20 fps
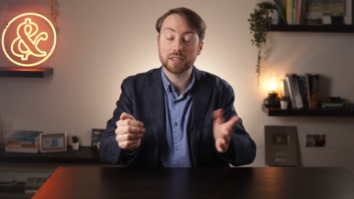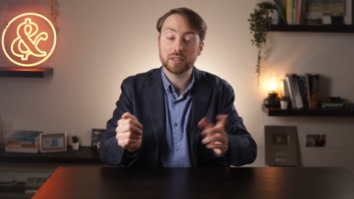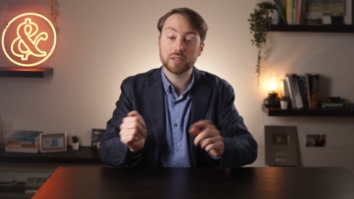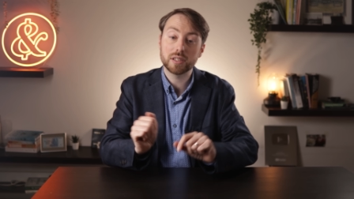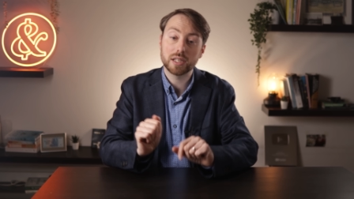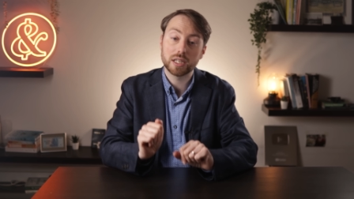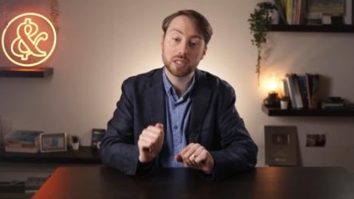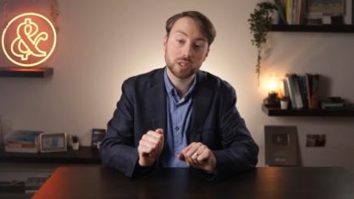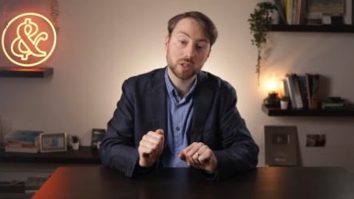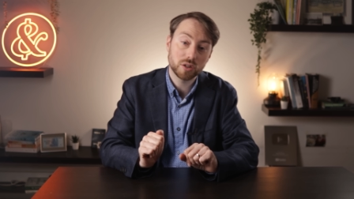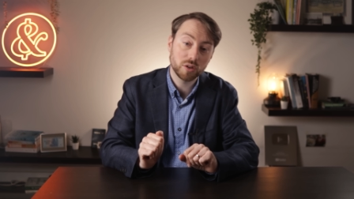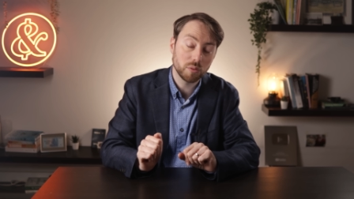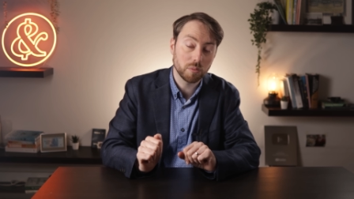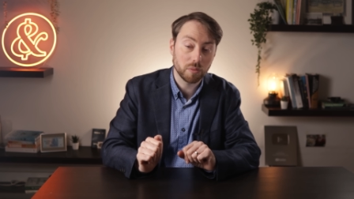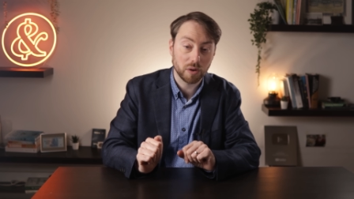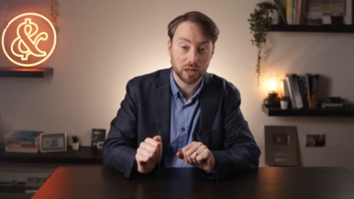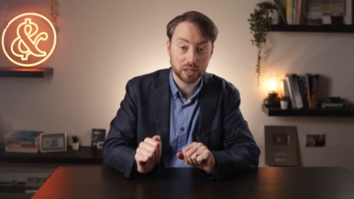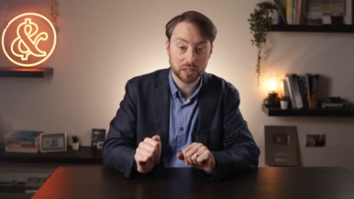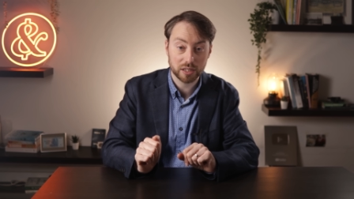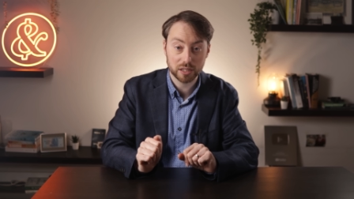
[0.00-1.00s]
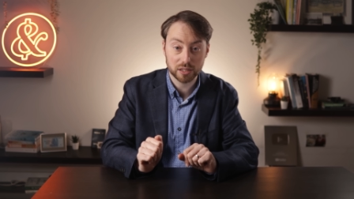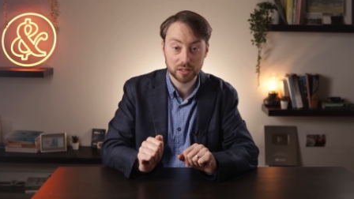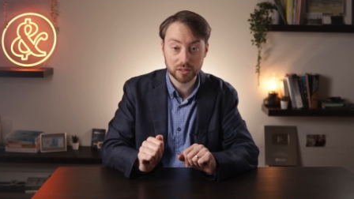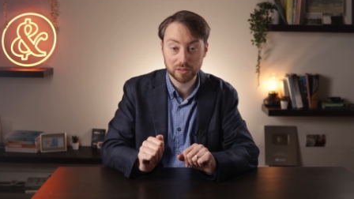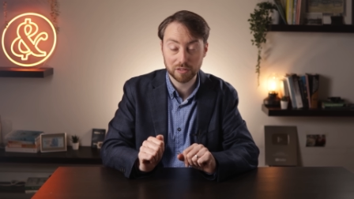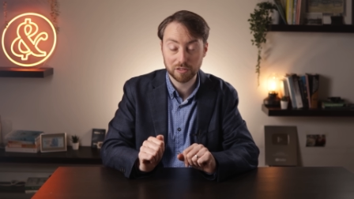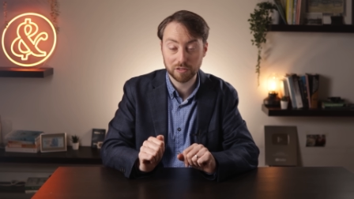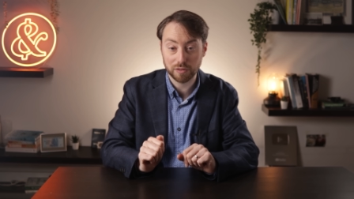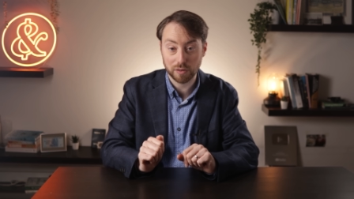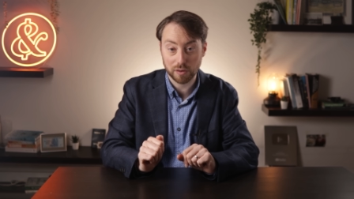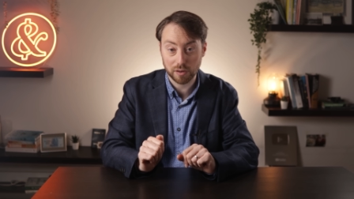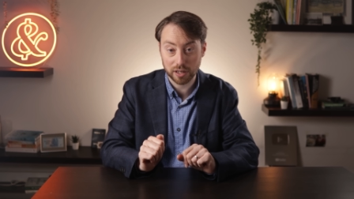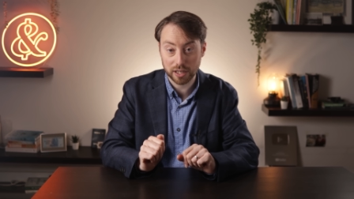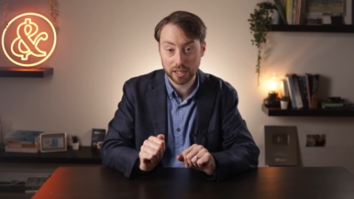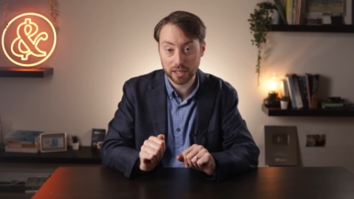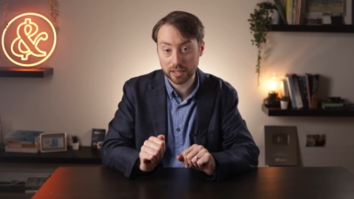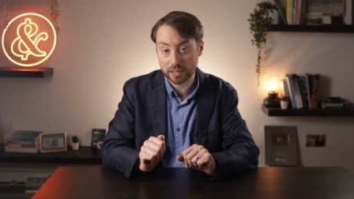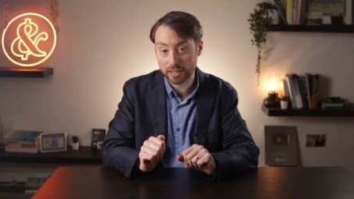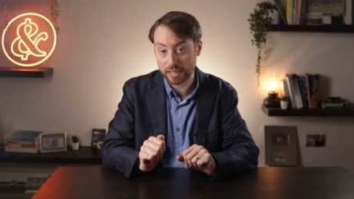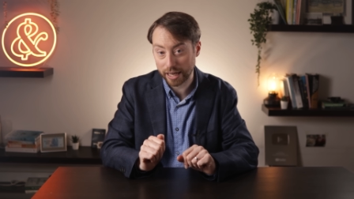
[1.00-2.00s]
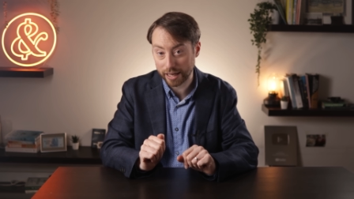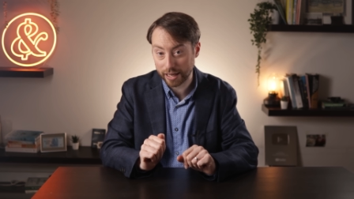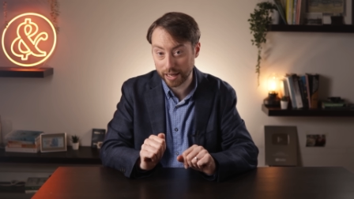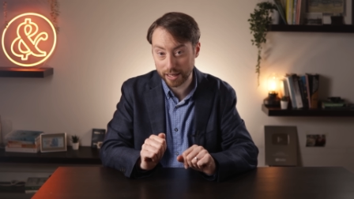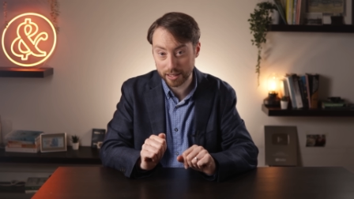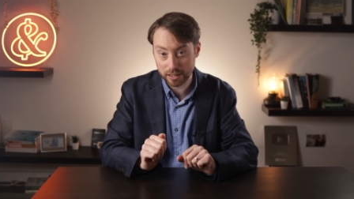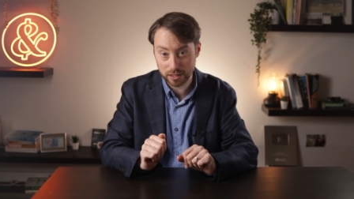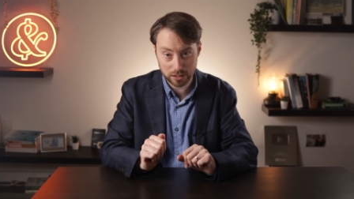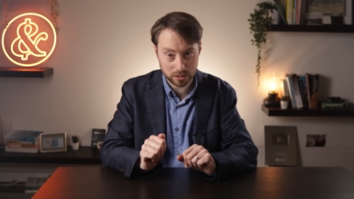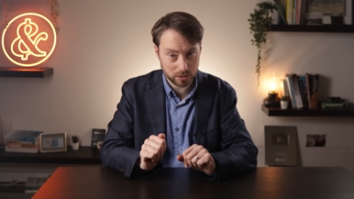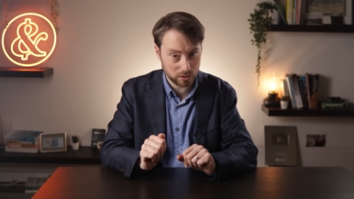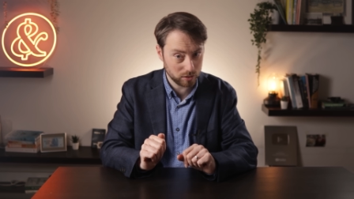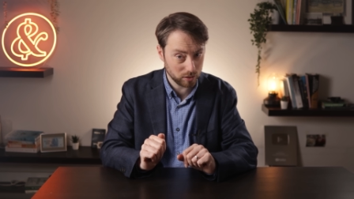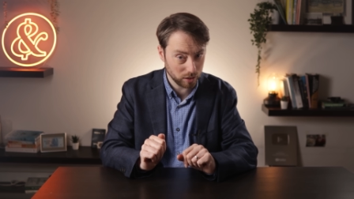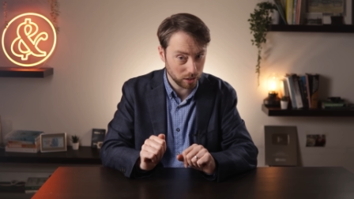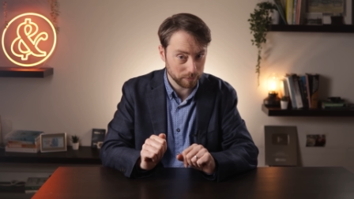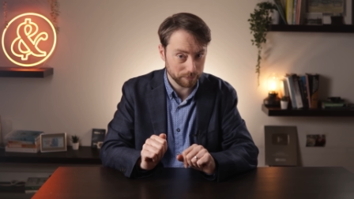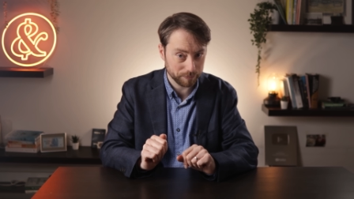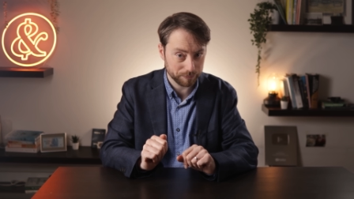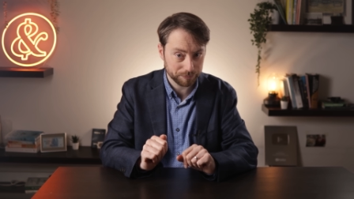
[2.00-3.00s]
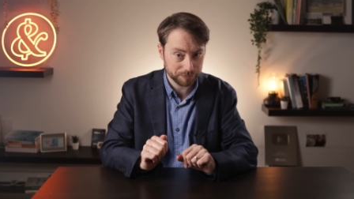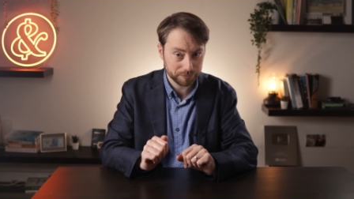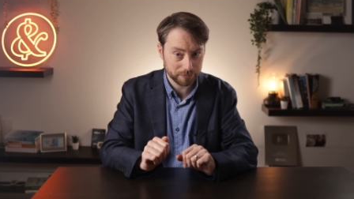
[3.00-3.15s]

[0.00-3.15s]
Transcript: international market for decades to come.